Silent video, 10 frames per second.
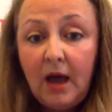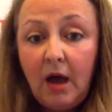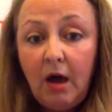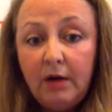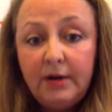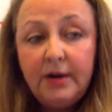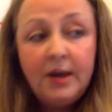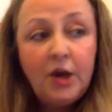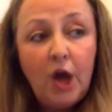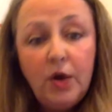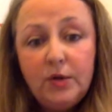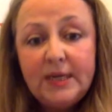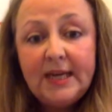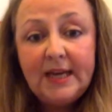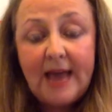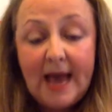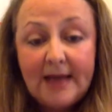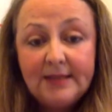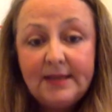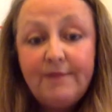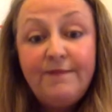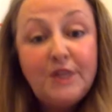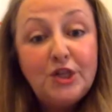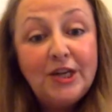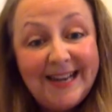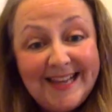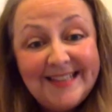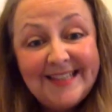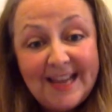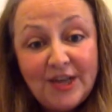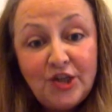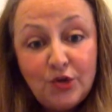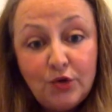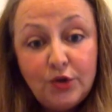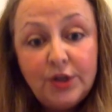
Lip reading: aren't coding as efficiently as they should.